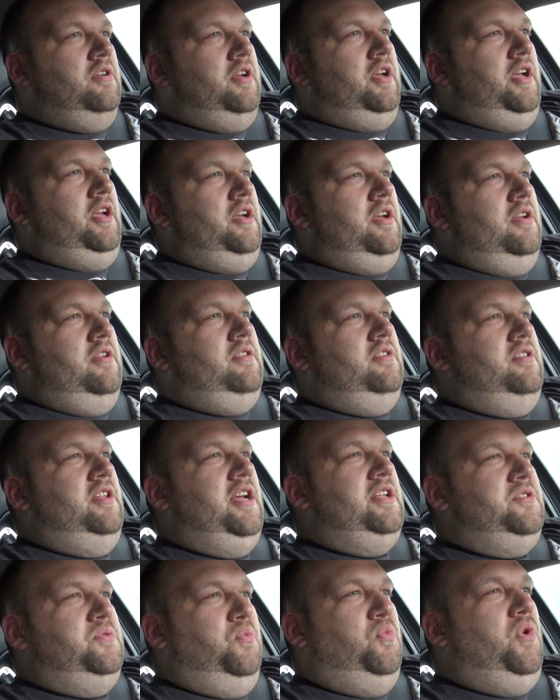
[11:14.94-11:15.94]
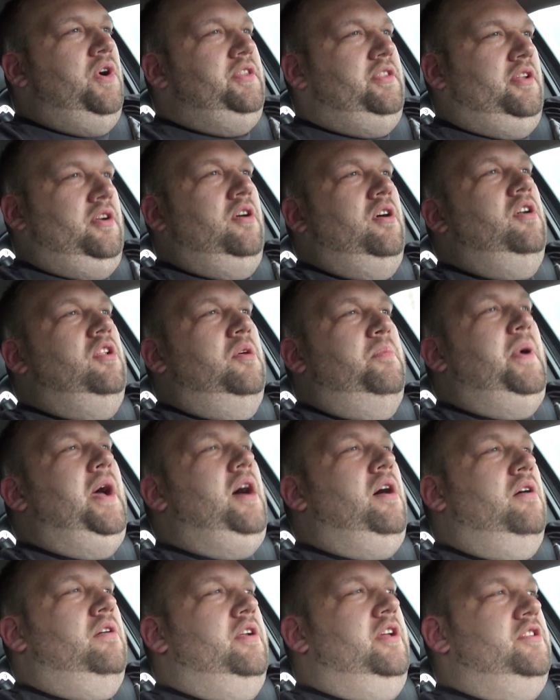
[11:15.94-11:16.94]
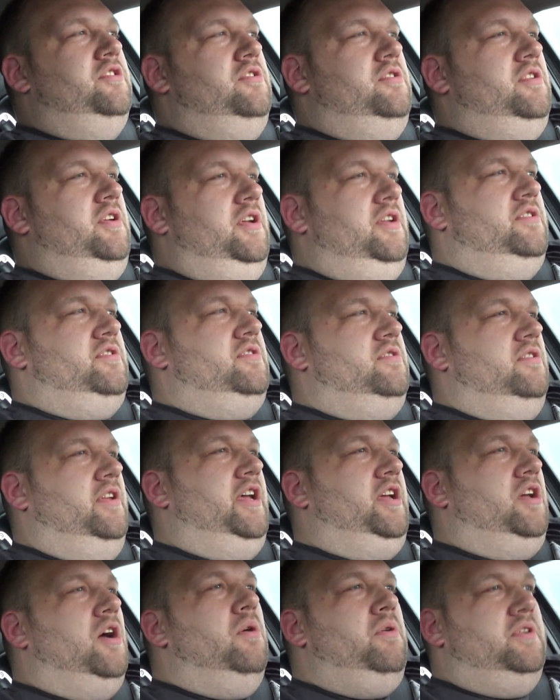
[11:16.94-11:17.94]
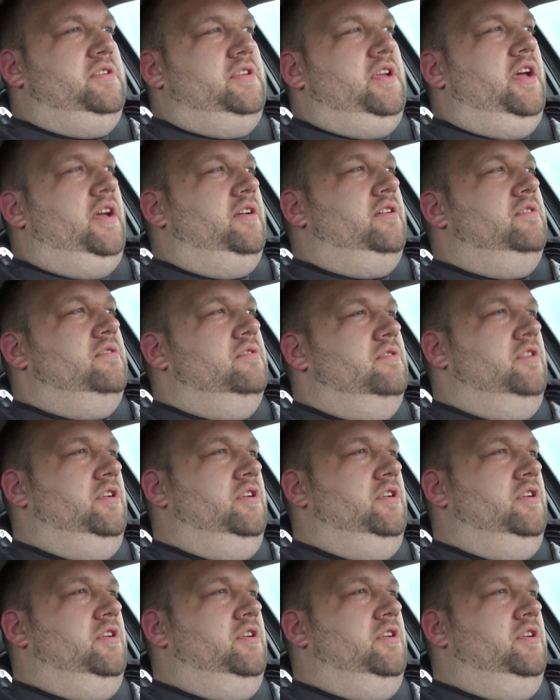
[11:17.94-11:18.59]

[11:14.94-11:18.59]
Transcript: And that's what they're all about. It's like Koenigsegg.